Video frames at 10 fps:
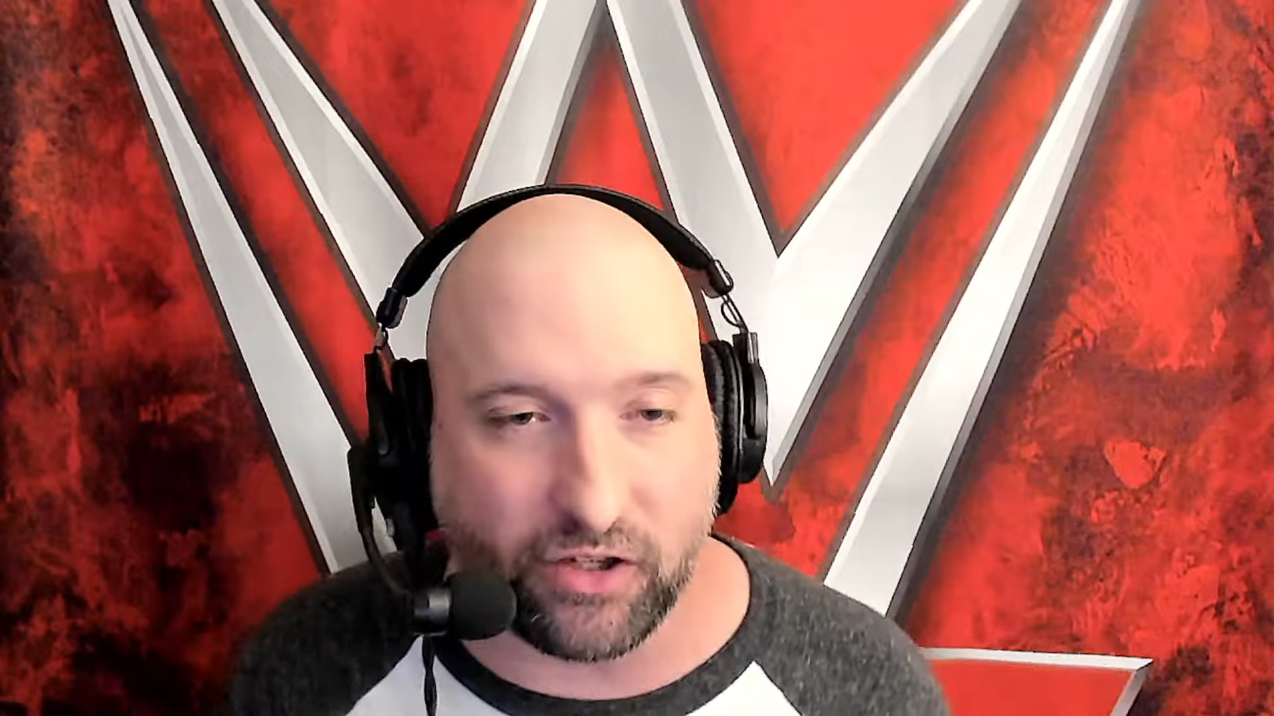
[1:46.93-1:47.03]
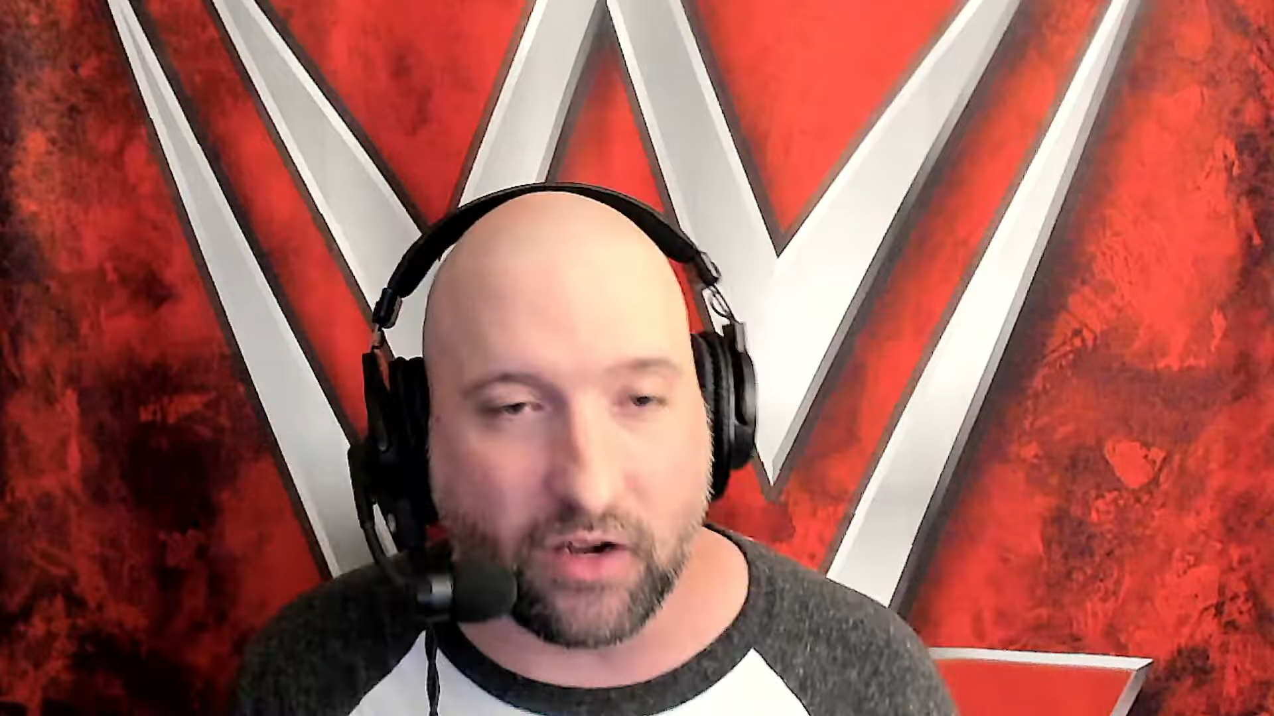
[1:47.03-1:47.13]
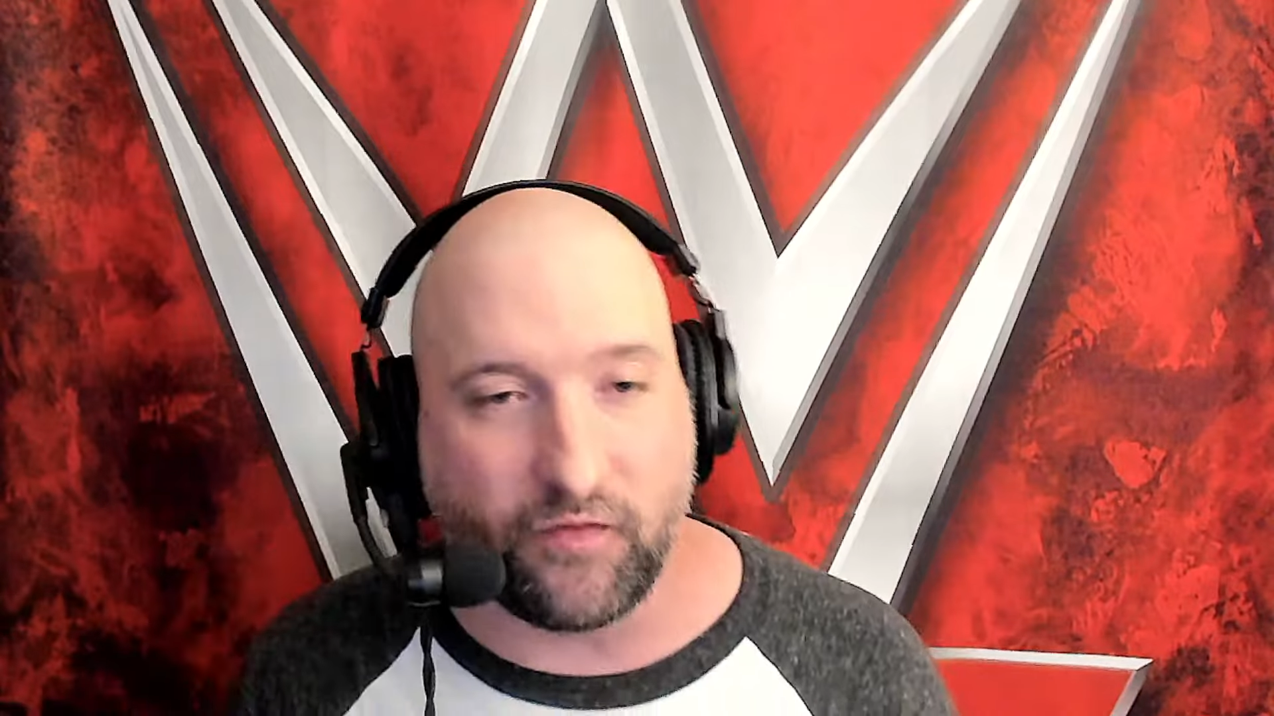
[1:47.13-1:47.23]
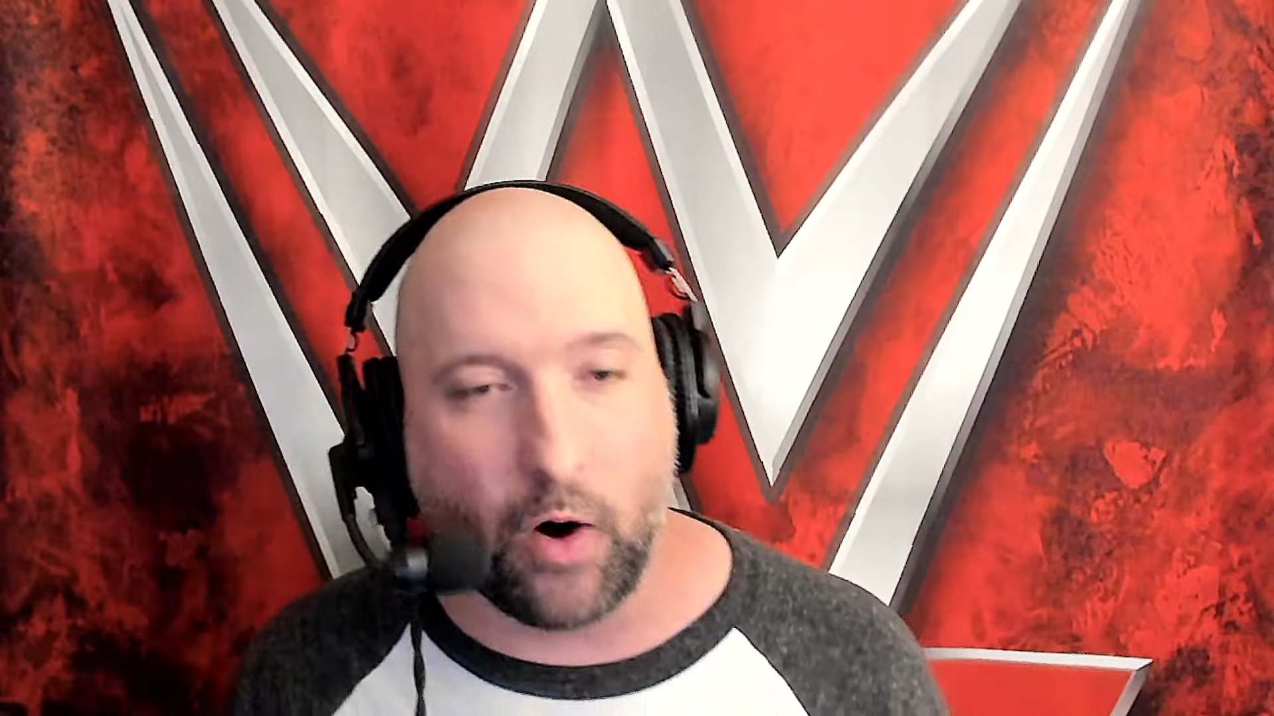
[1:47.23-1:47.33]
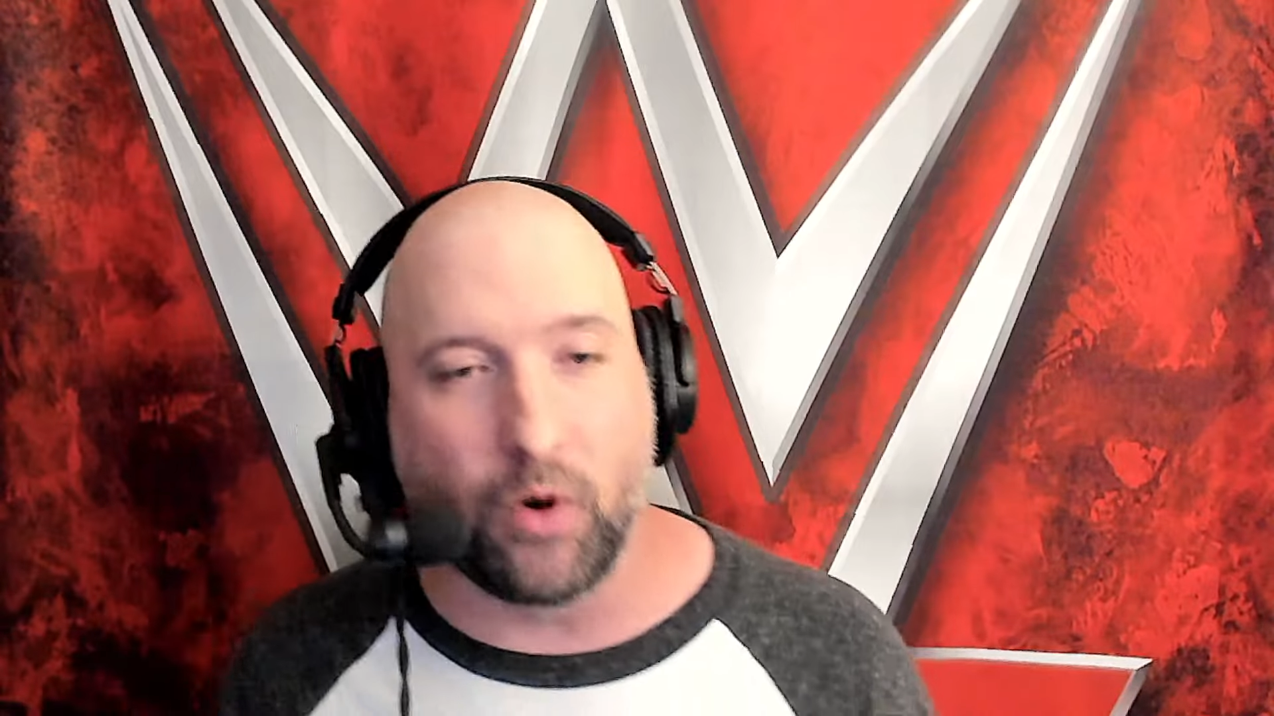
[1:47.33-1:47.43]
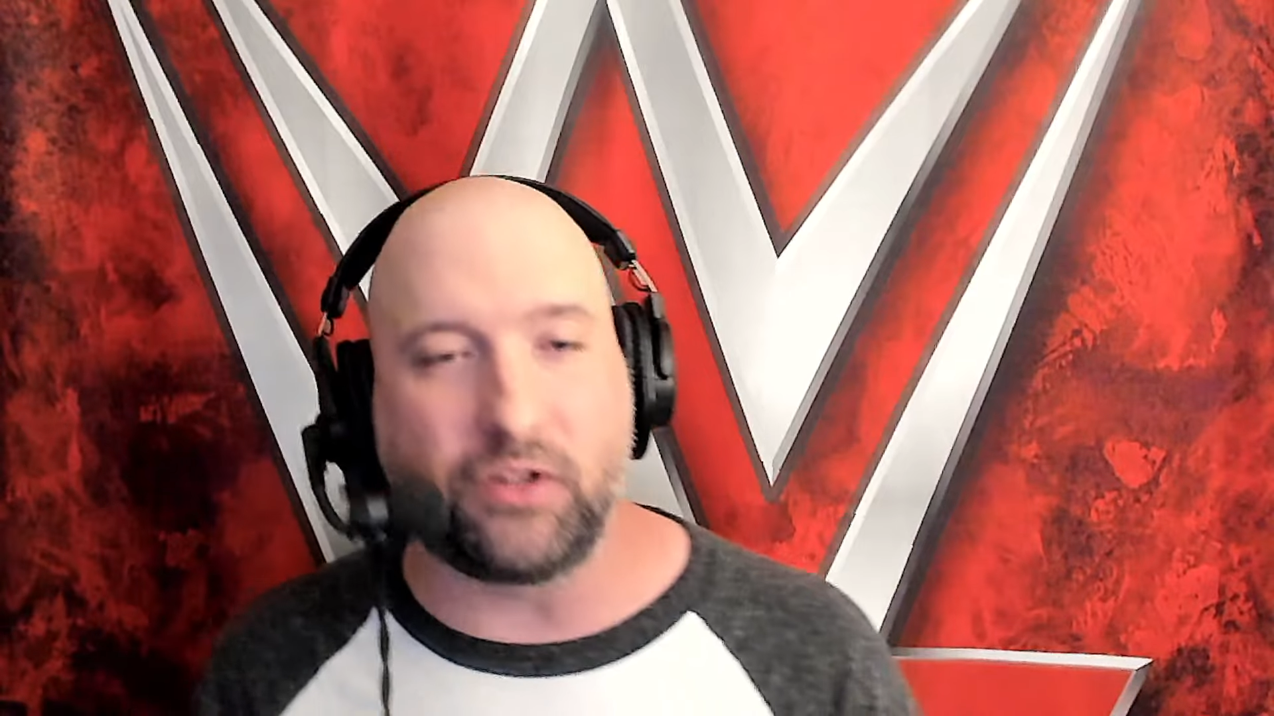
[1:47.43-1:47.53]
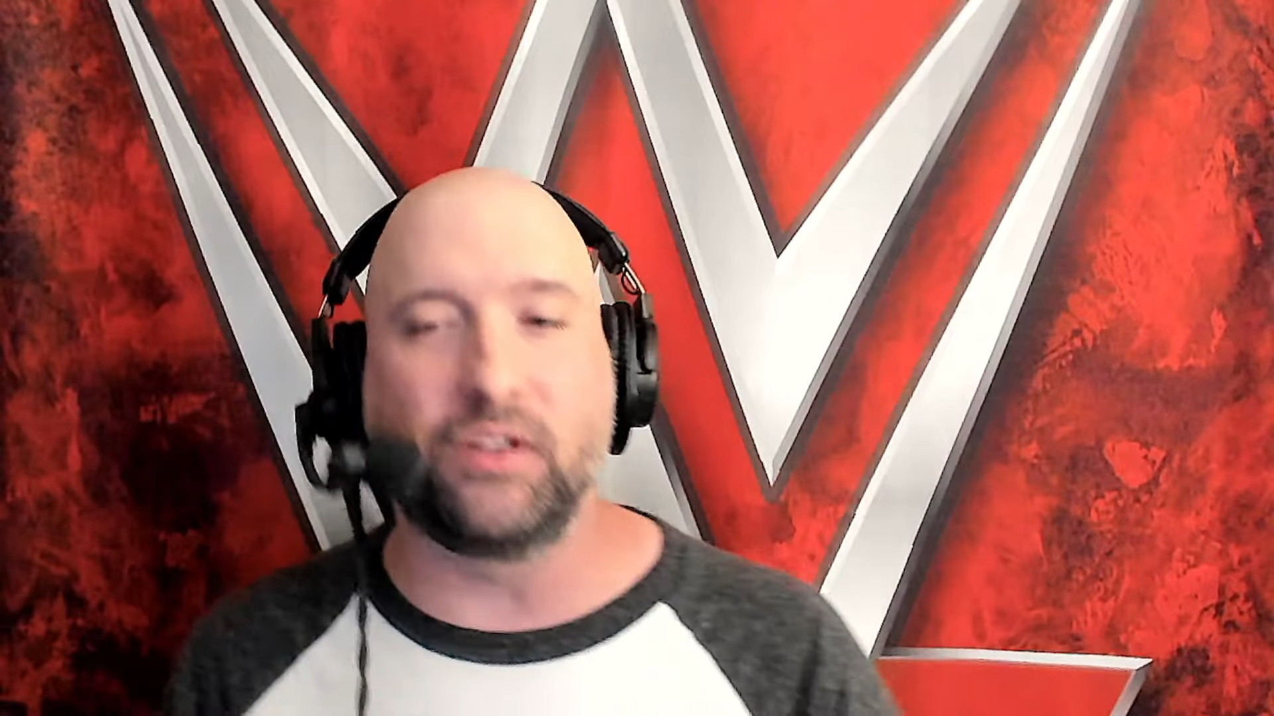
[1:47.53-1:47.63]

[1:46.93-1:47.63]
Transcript: looking forward to.